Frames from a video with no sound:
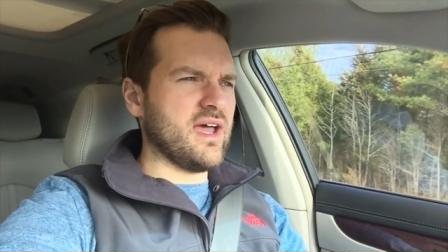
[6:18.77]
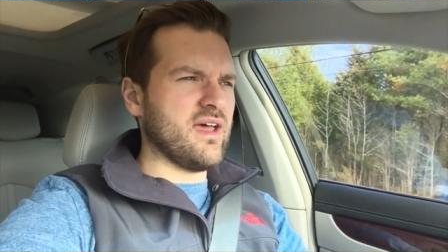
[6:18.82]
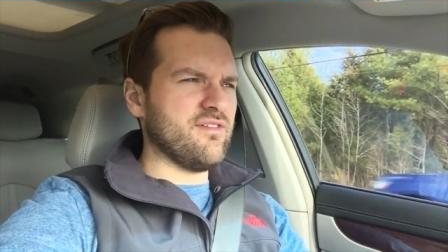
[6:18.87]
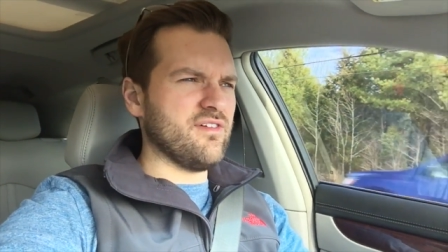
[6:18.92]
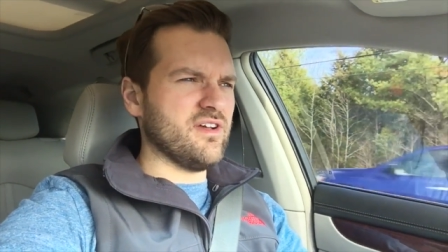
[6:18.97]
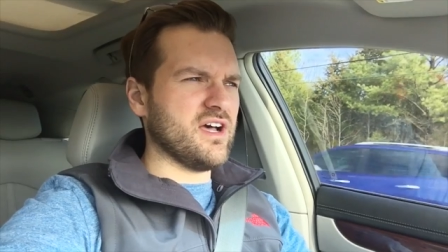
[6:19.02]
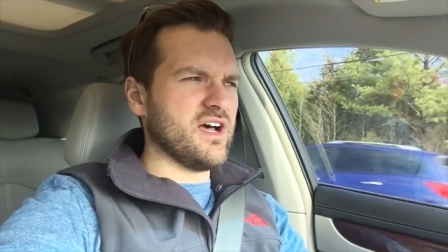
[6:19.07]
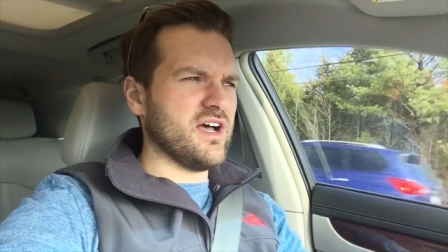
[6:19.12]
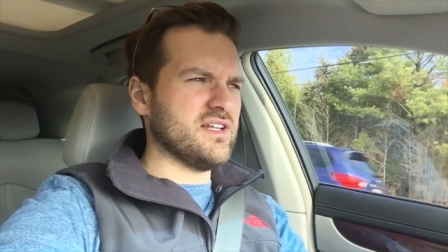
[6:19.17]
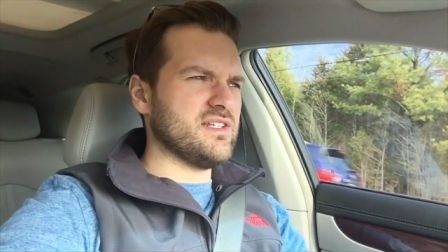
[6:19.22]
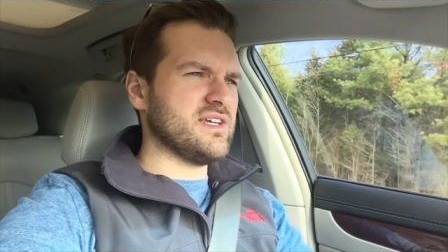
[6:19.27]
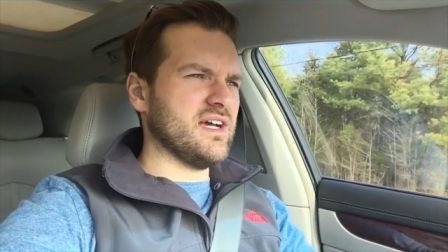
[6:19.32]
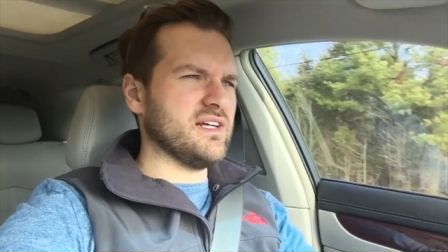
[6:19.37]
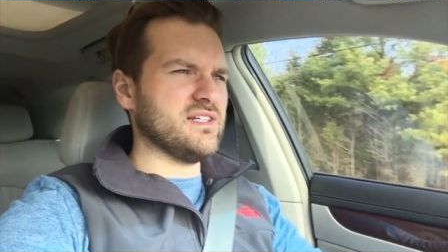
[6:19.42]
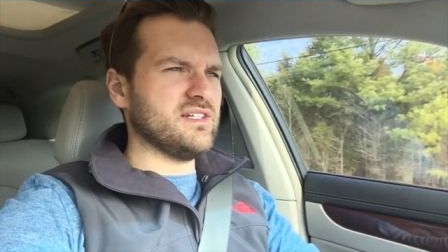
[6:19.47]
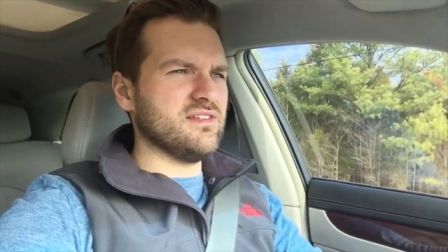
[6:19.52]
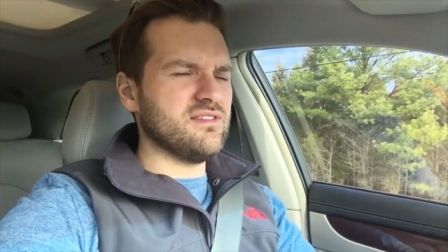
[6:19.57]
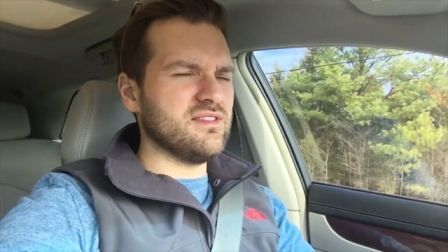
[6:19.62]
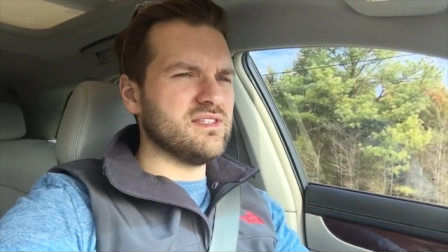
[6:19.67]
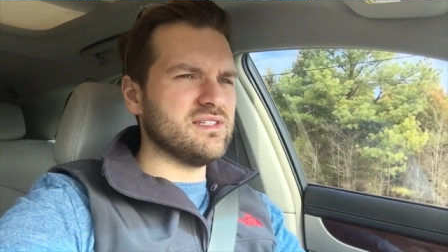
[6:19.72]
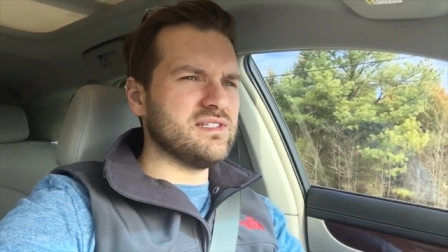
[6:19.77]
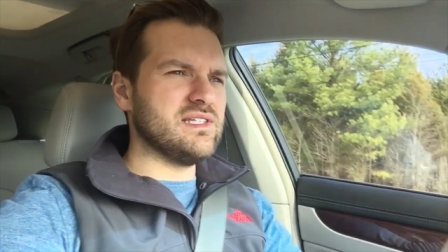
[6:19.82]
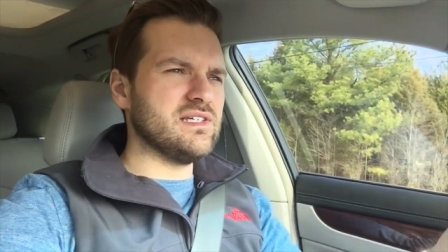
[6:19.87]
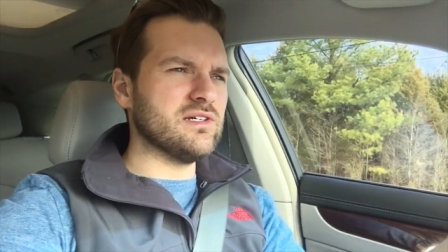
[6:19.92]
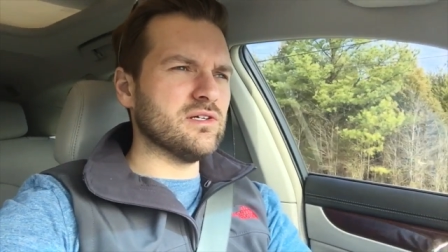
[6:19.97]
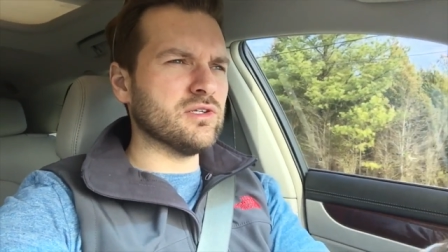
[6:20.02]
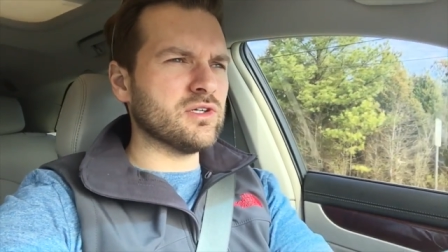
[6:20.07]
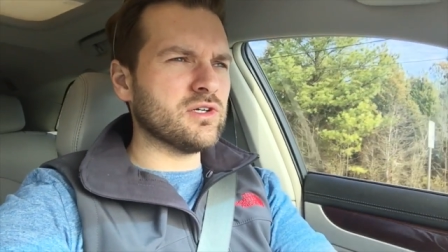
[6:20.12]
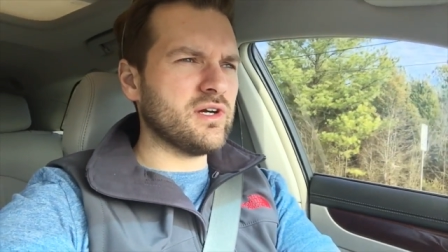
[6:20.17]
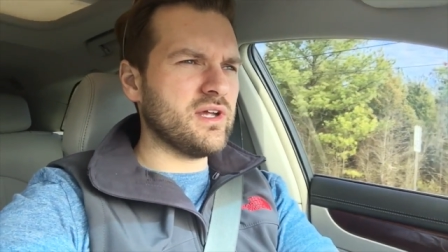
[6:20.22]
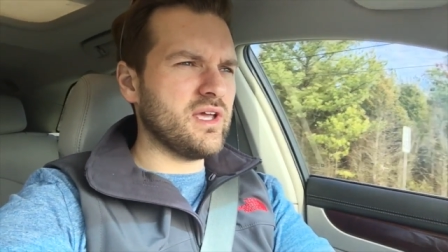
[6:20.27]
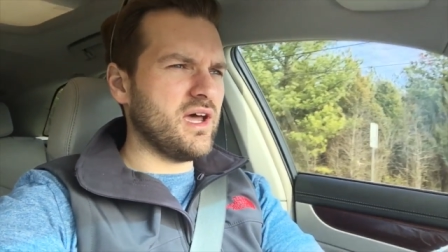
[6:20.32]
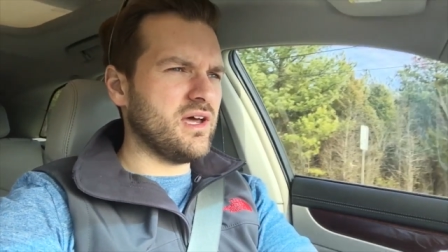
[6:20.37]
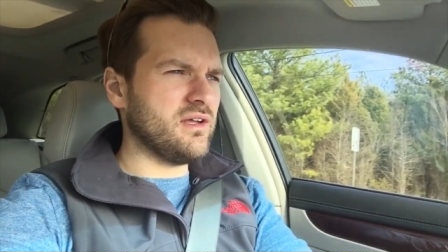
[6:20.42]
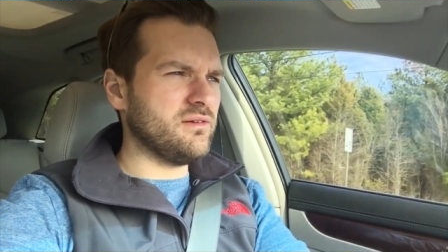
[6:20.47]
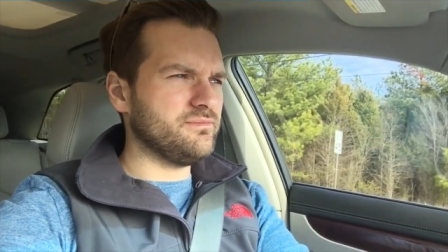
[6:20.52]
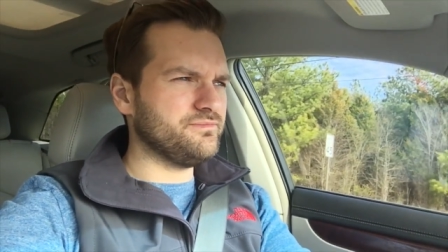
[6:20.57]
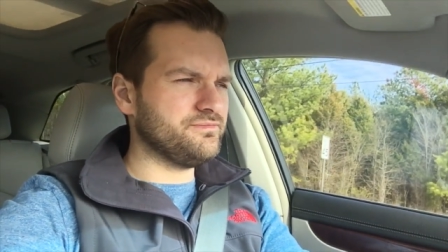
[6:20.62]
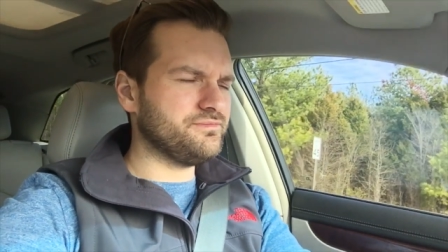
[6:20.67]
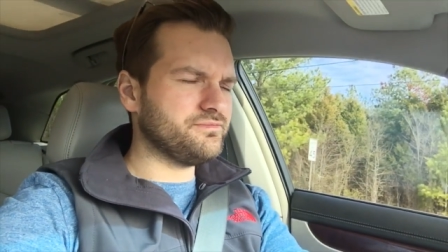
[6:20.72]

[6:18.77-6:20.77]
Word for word: I haven't contacted the dealer yet,